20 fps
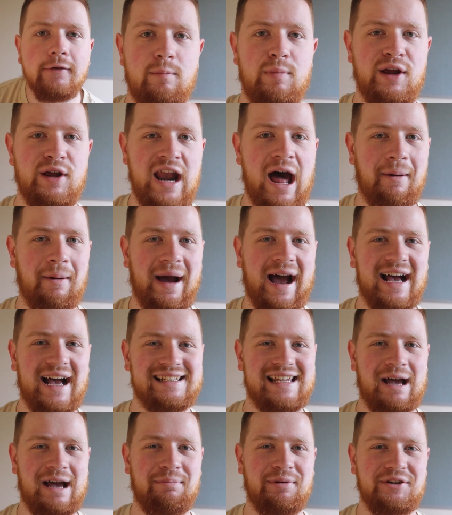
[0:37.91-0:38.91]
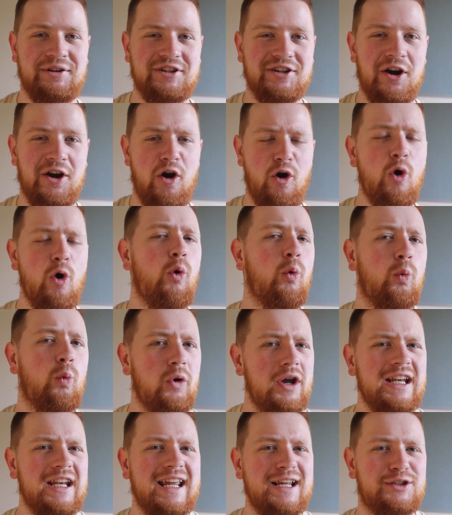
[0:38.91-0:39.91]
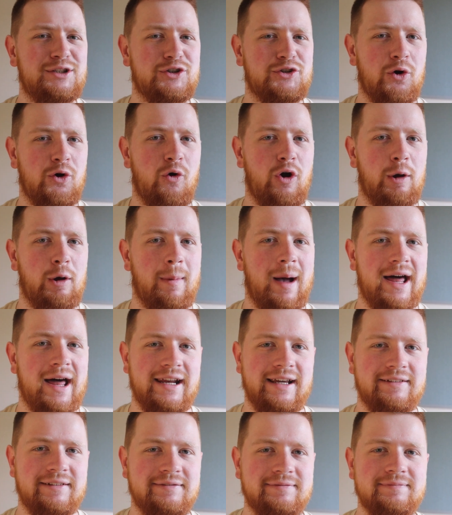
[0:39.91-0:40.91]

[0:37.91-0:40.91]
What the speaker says: But now it has happened. We need to talk about it.